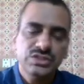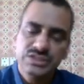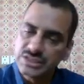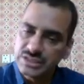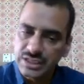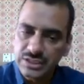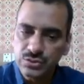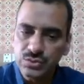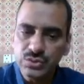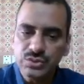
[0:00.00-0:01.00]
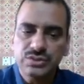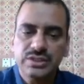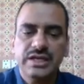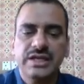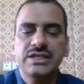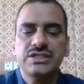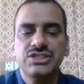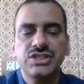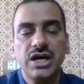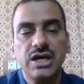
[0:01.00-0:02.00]
single root and
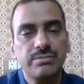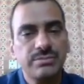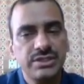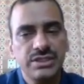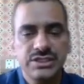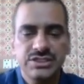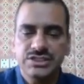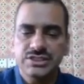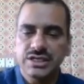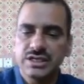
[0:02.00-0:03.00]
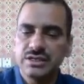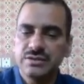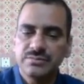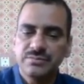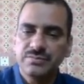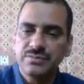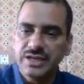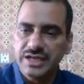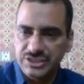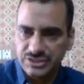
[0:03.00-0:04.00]
sharp incisional
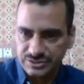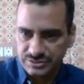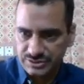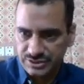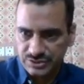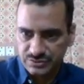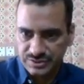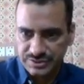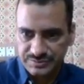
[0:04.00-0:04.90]
edge. This one.